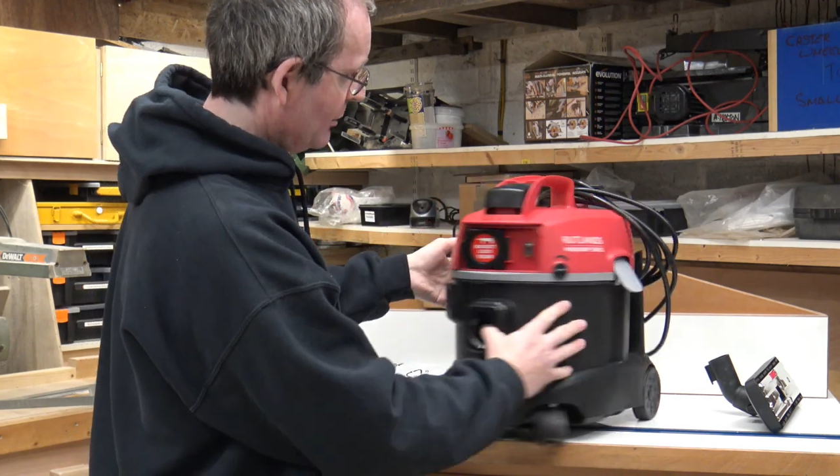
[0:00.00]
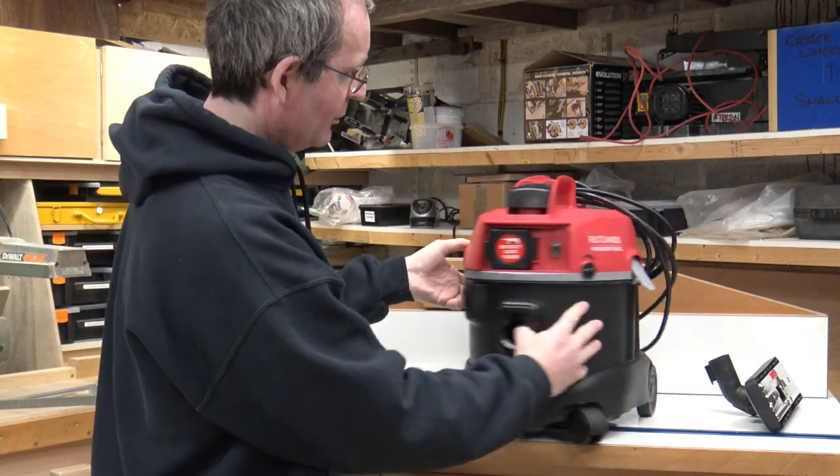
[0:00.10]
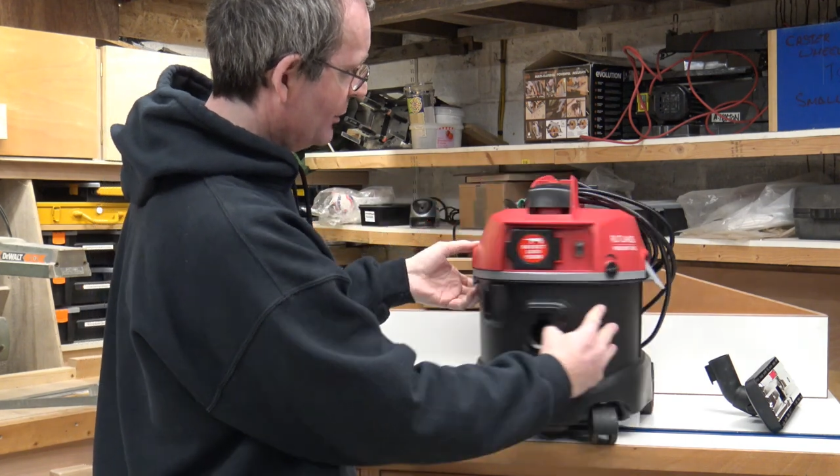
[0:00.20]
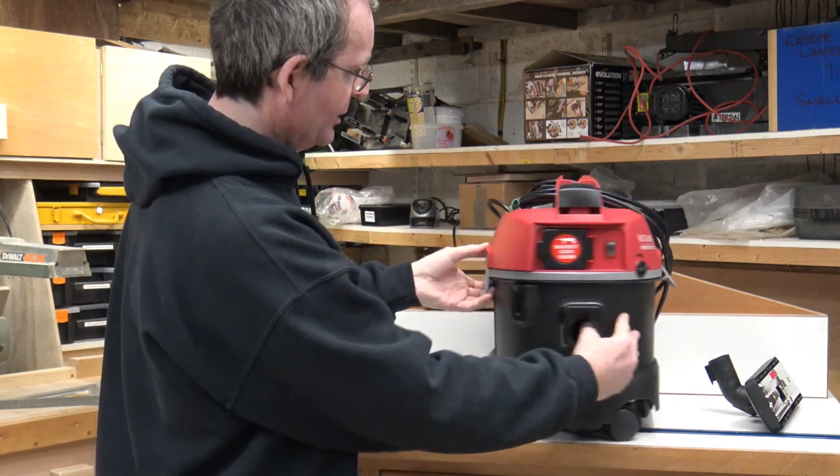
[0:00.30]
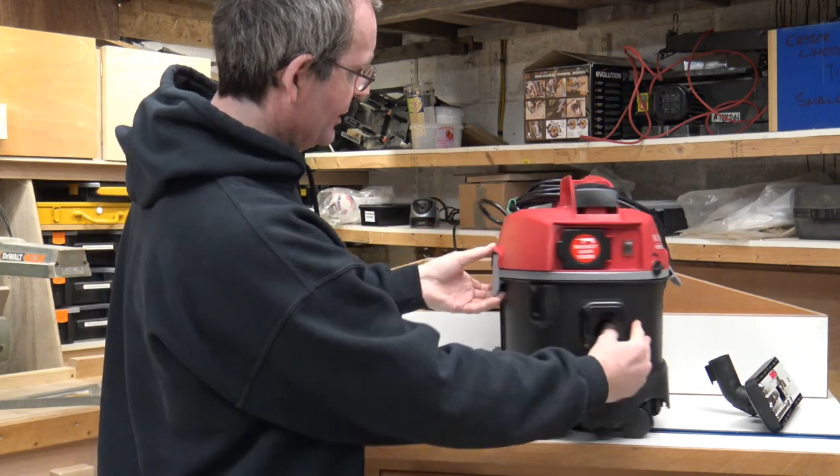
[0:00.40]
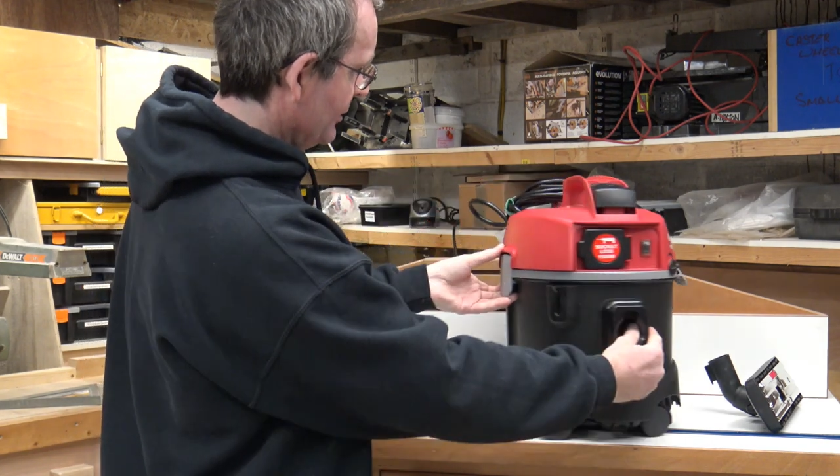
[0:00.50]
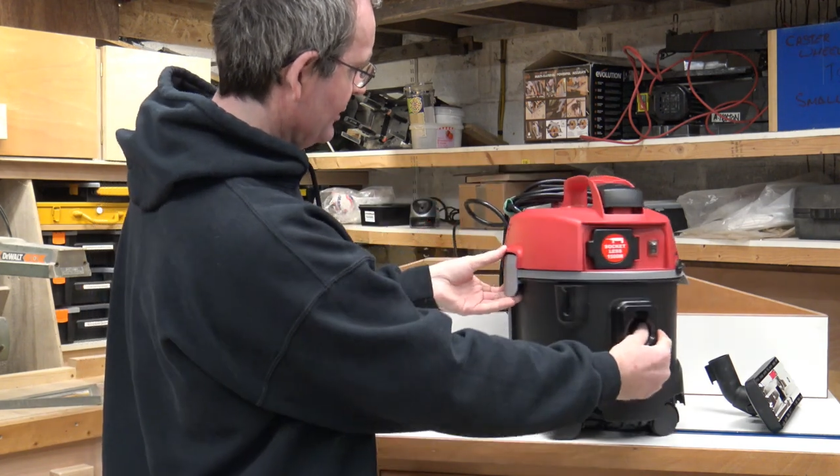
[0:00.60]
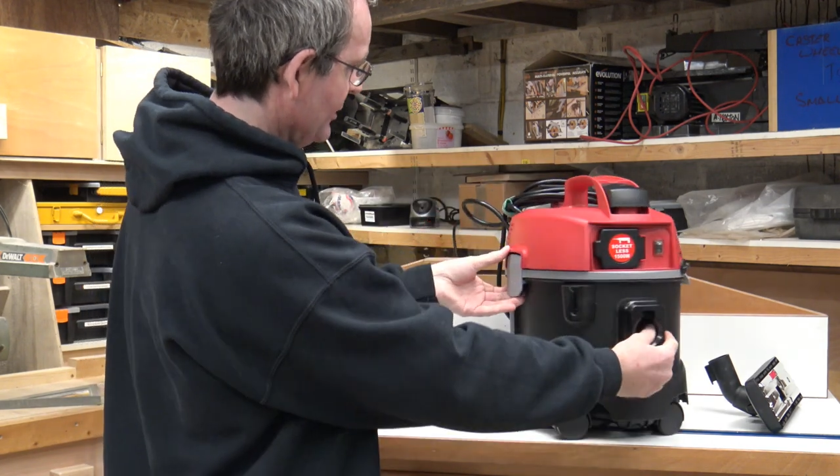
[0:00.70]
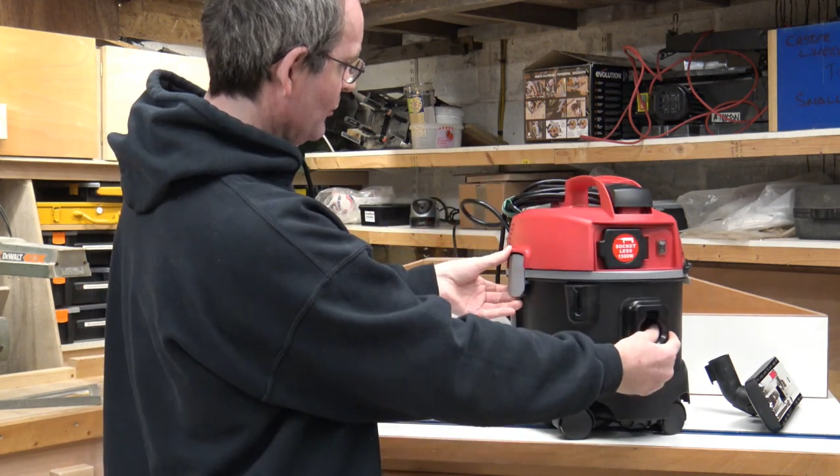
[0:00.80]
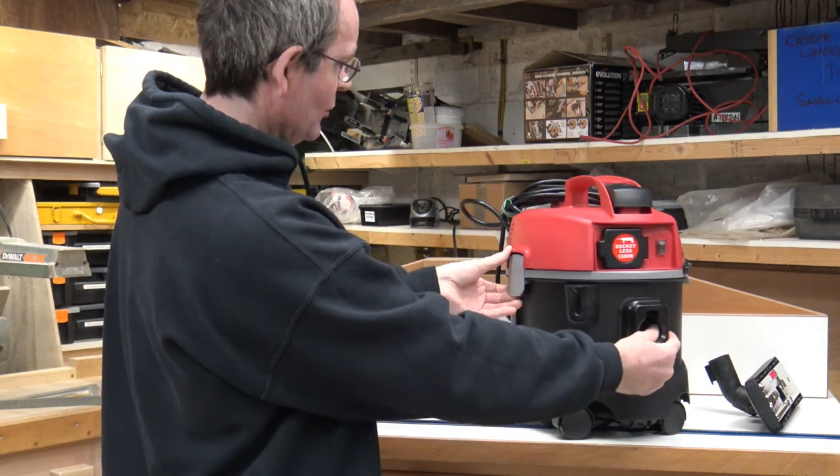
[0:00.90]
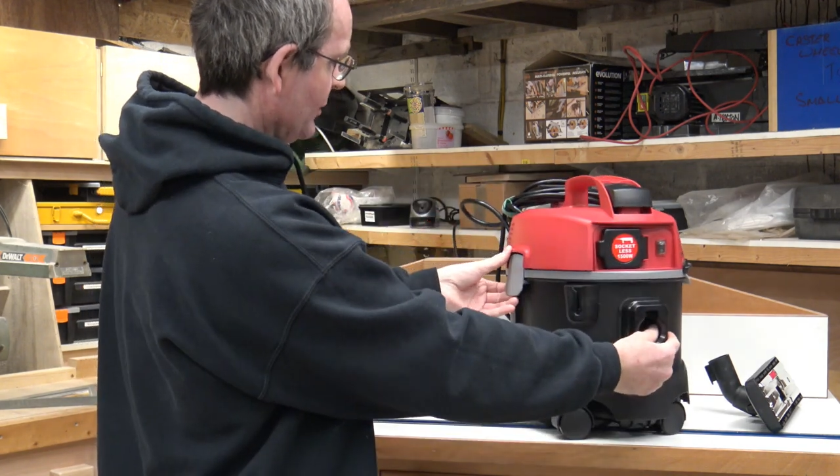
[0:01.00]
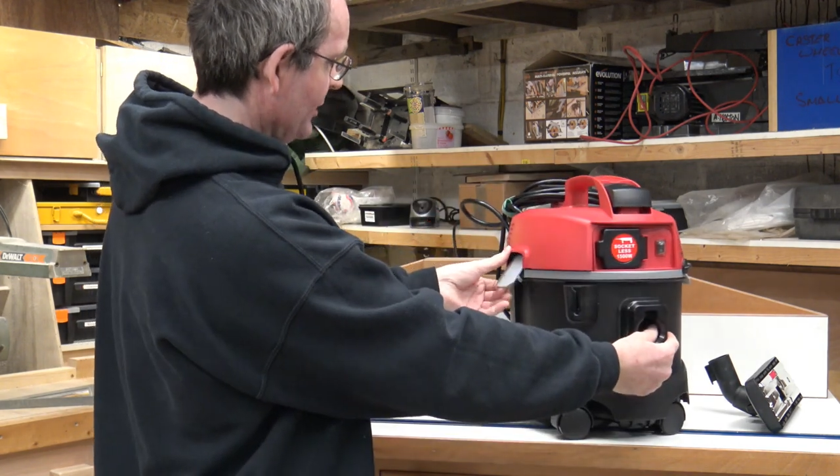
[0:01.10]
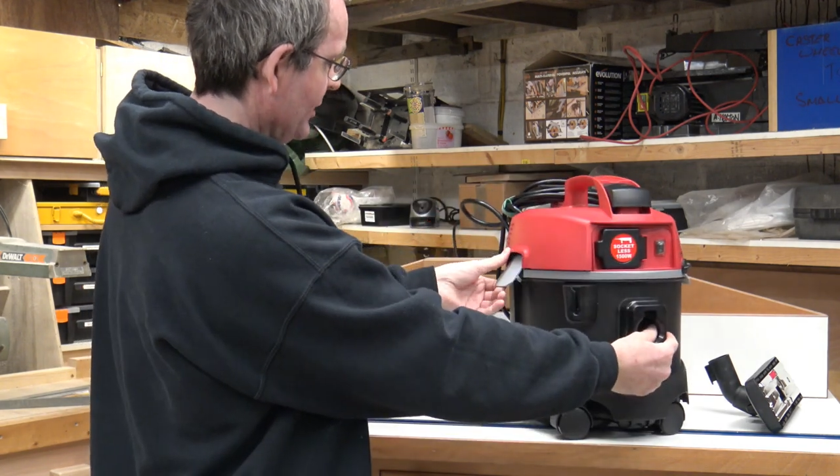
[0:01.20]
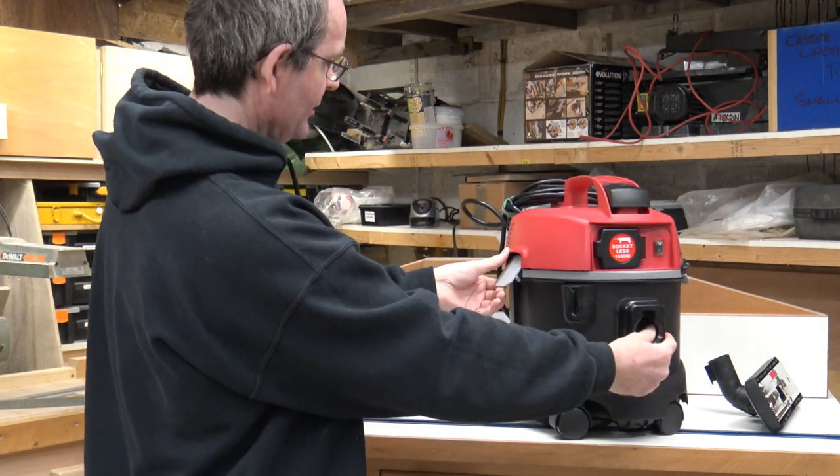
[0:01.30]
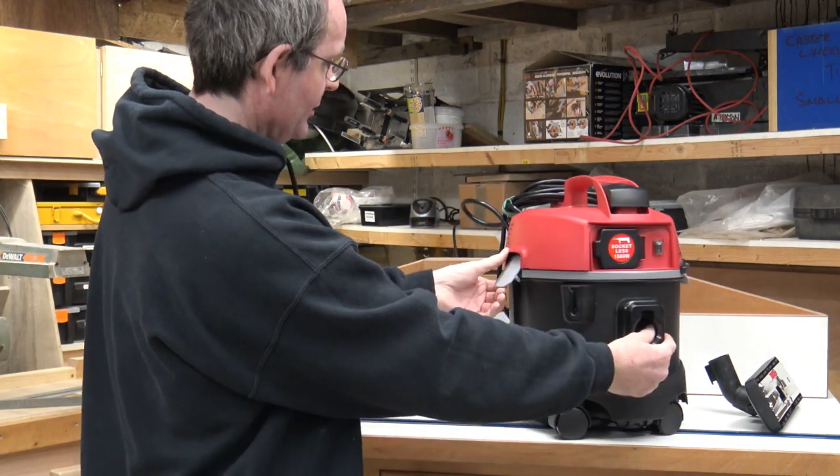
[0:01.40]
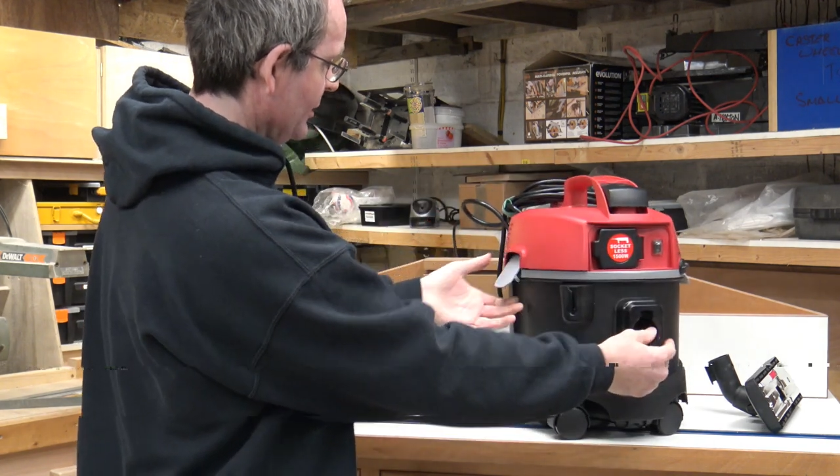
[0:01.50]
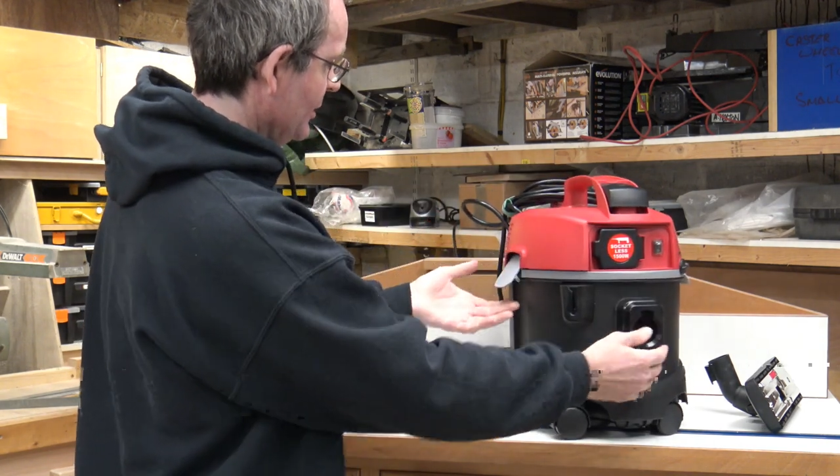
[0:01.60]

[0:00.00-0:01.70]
one there and one there